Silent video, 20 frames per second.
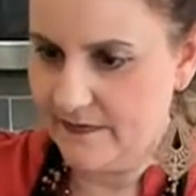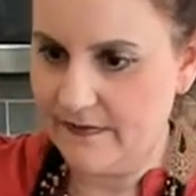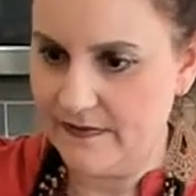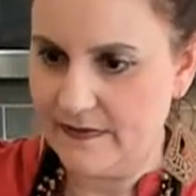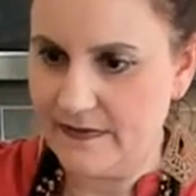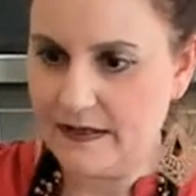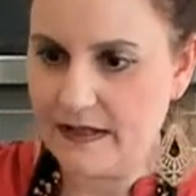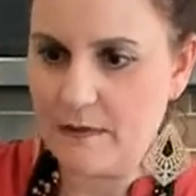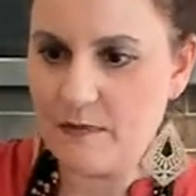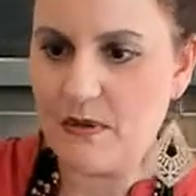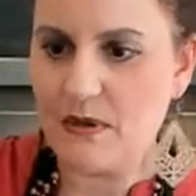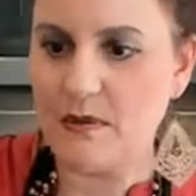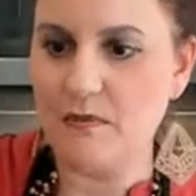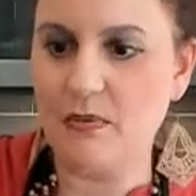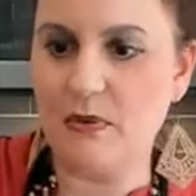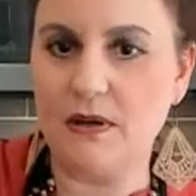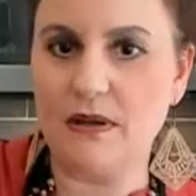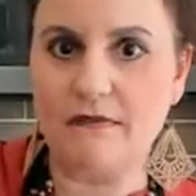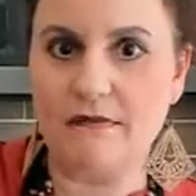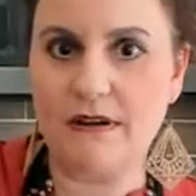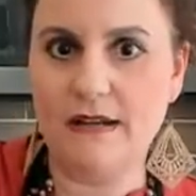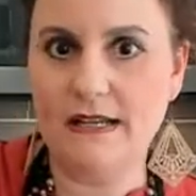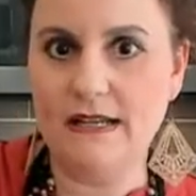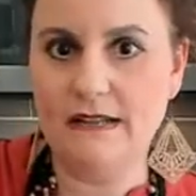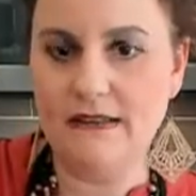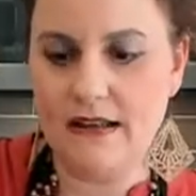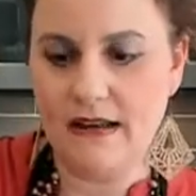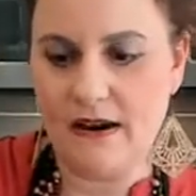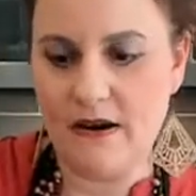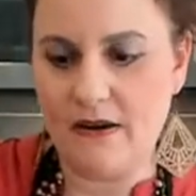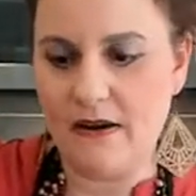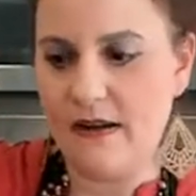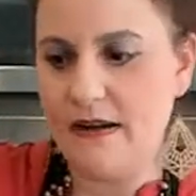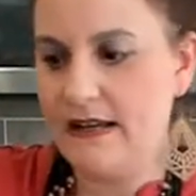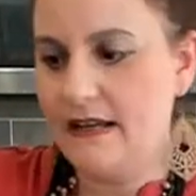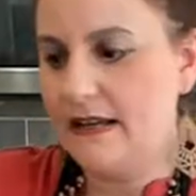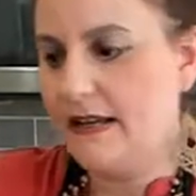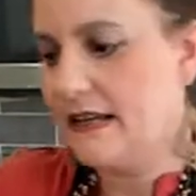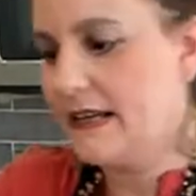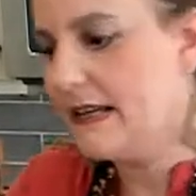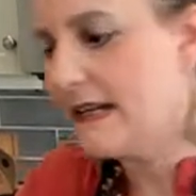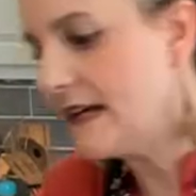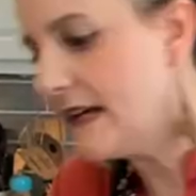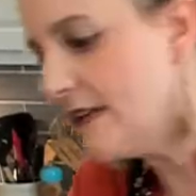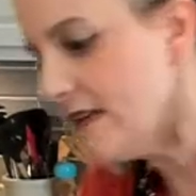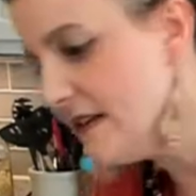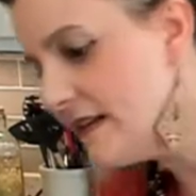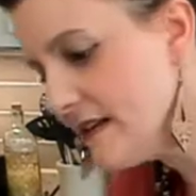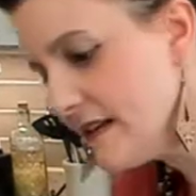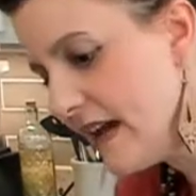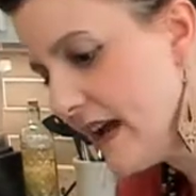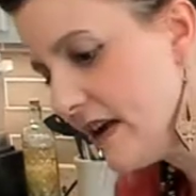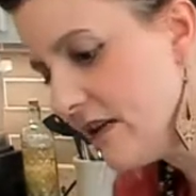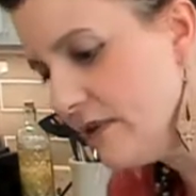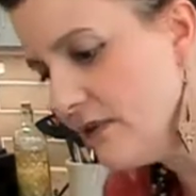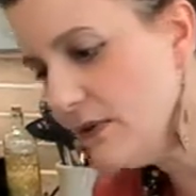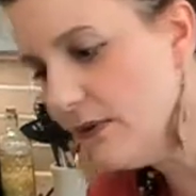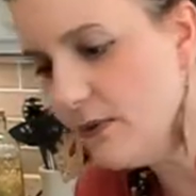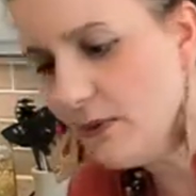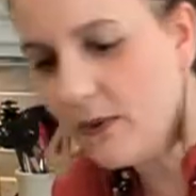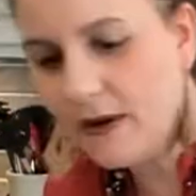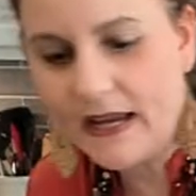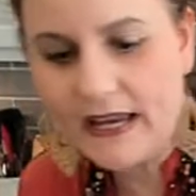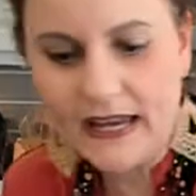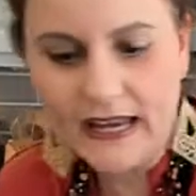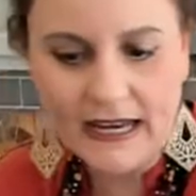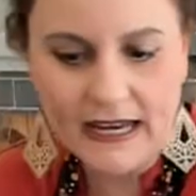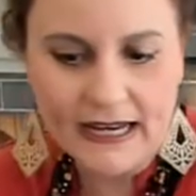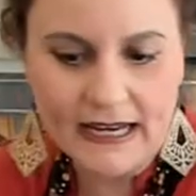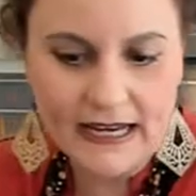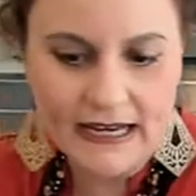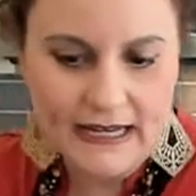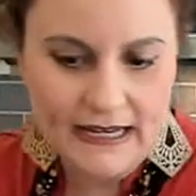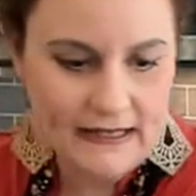I'm going to put it right in there. Get this out of the way